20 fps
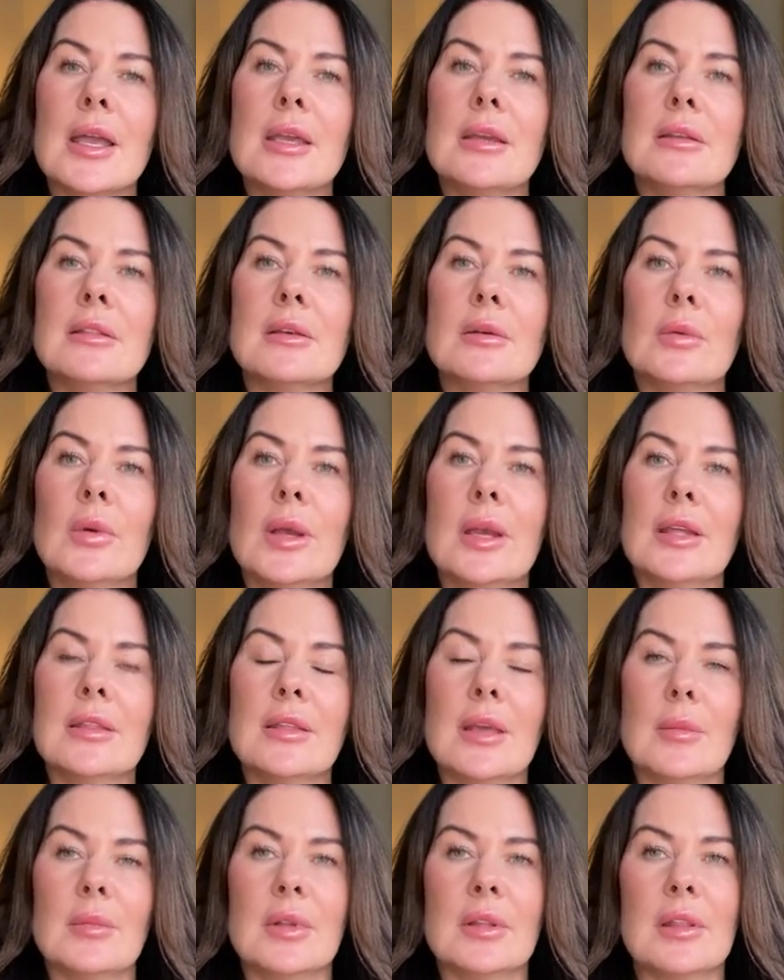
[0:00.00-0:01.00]
either with
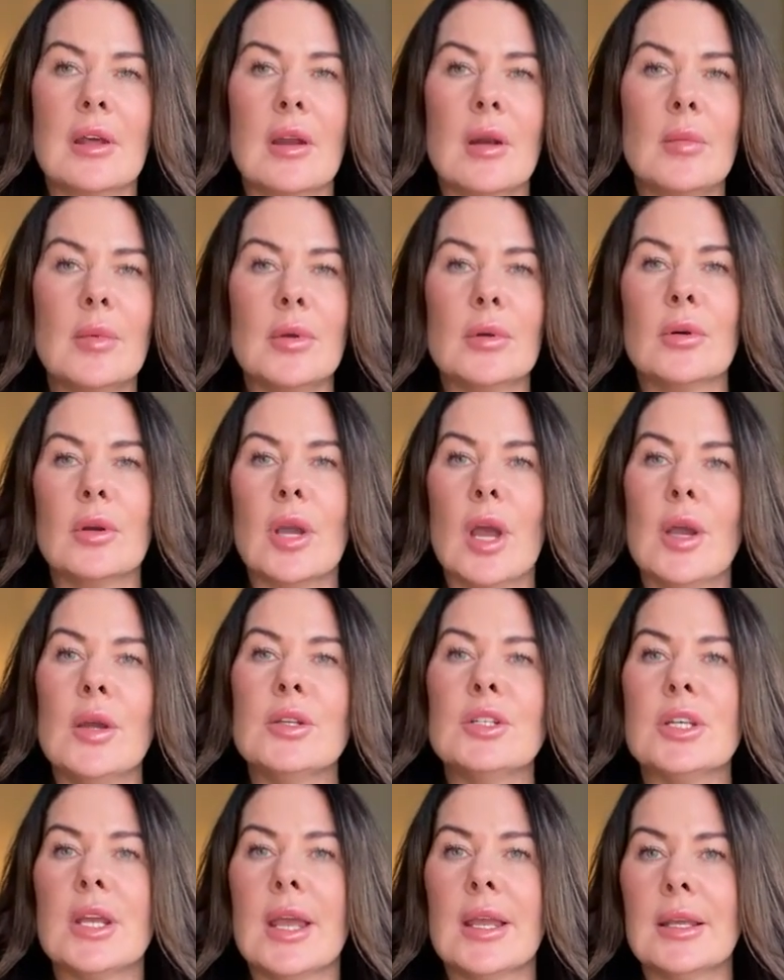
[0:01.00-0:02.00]
hypnotherapy or
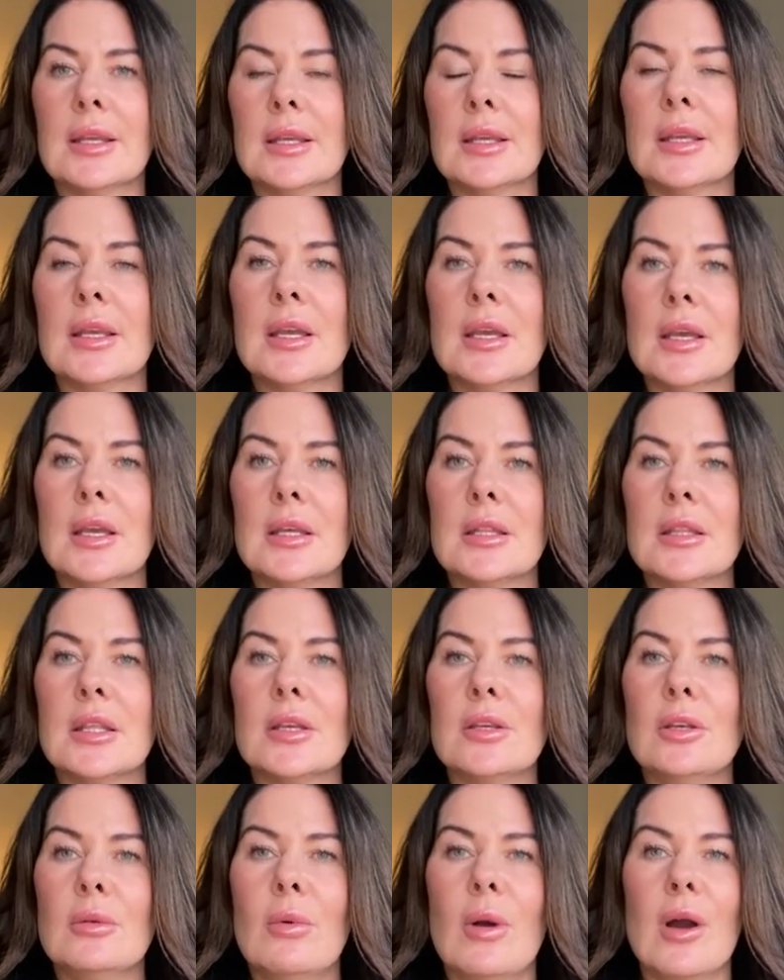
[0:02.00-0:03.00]
coaching, that
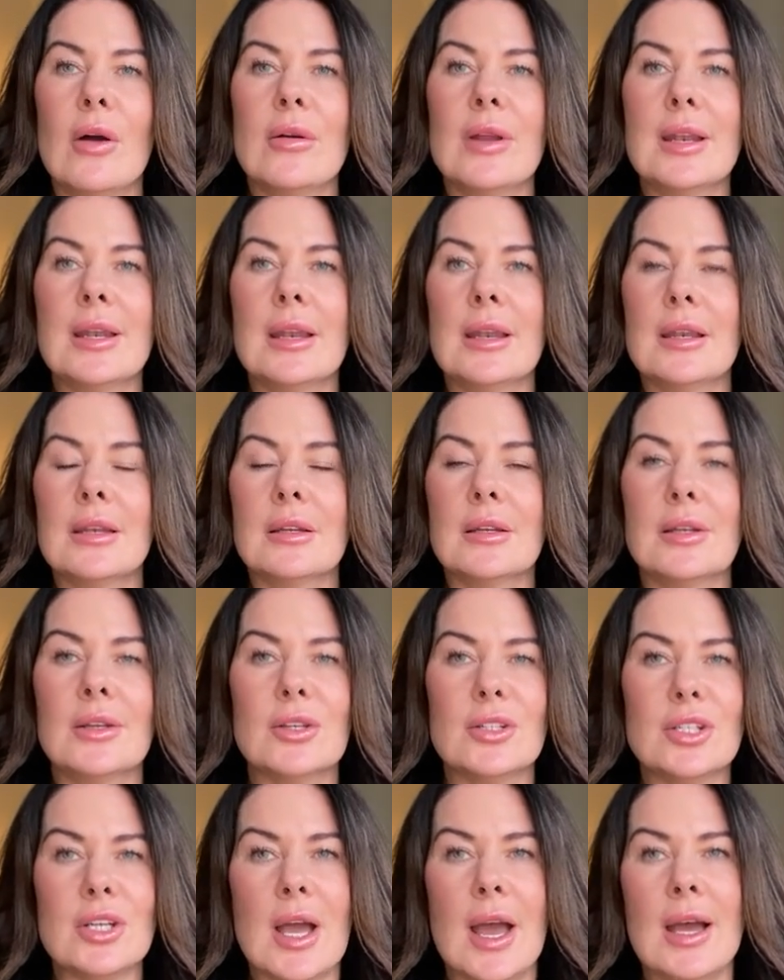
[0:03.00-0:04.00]
you are in
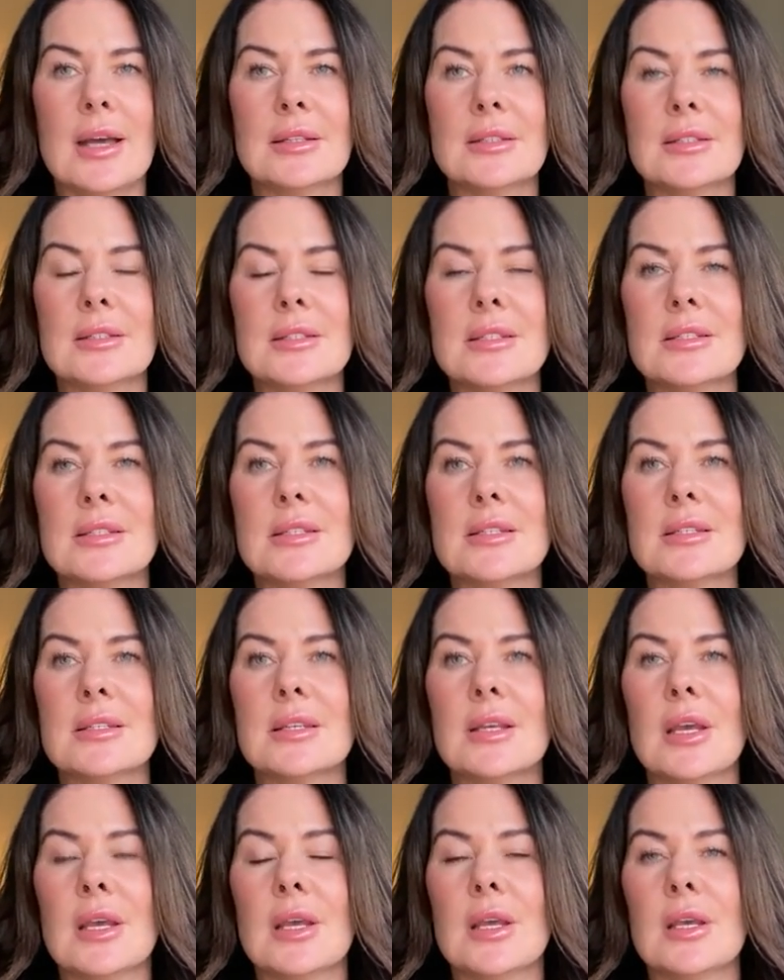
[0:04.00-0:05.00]
good hands.
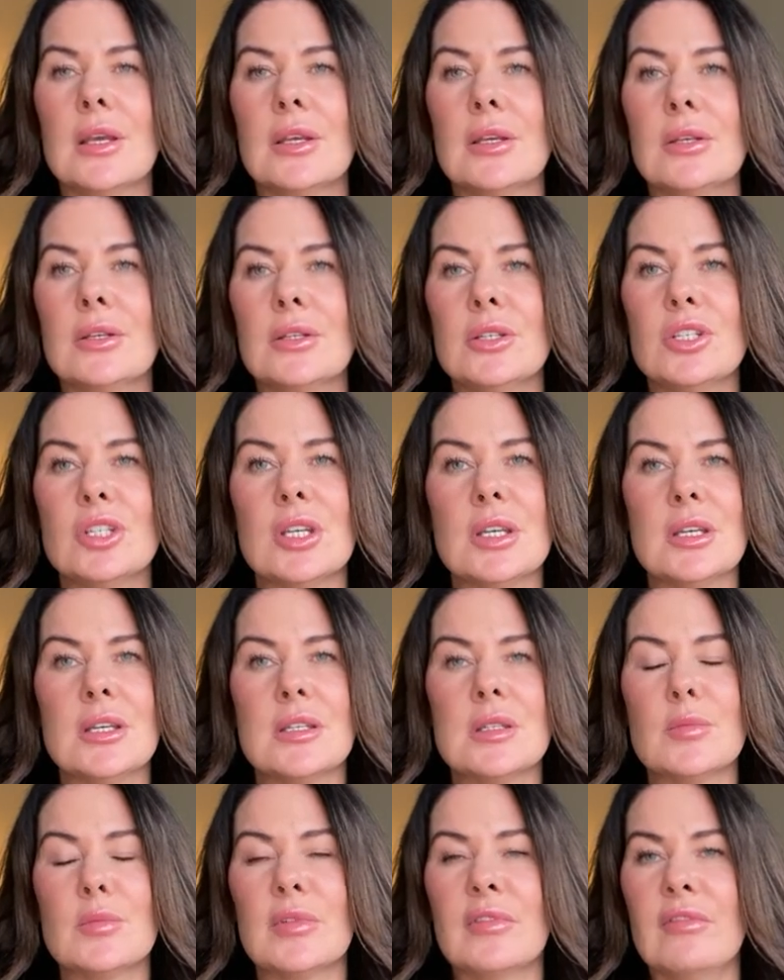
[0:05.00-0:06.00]

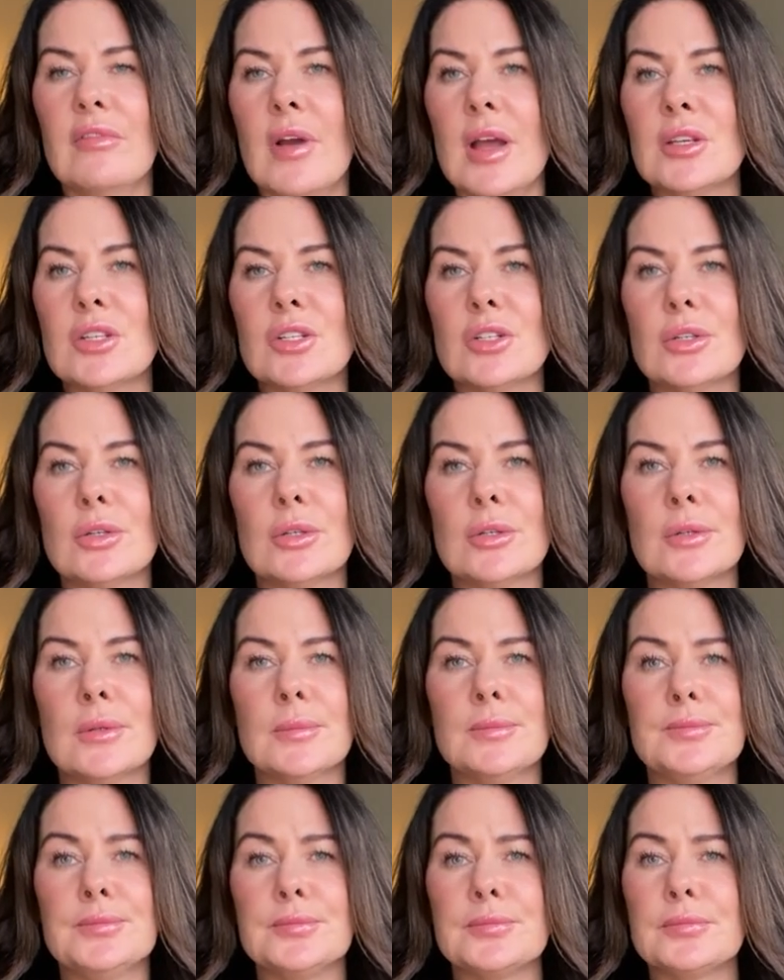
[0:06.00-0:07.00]
She's professional.
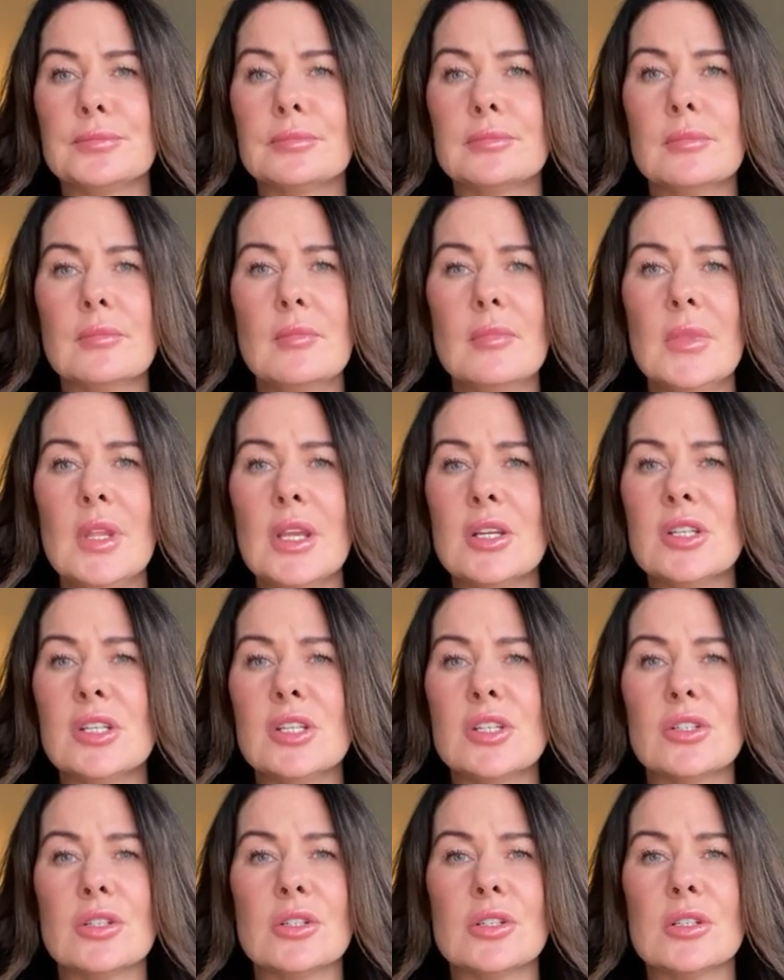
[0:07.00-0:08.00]
She's
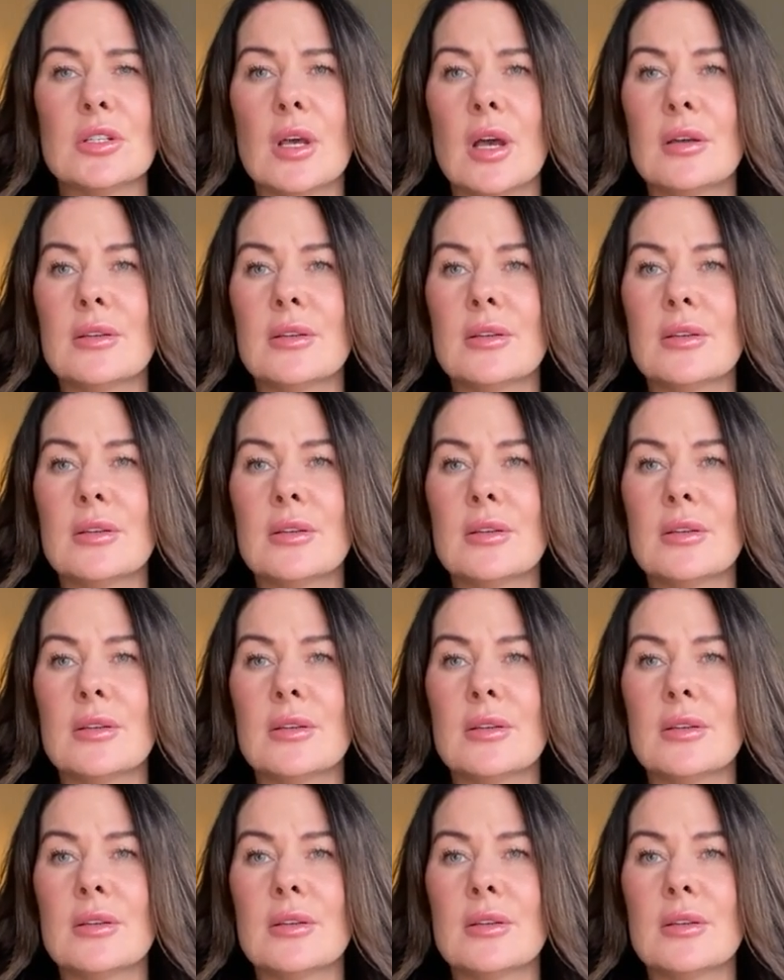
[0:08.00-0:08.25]
just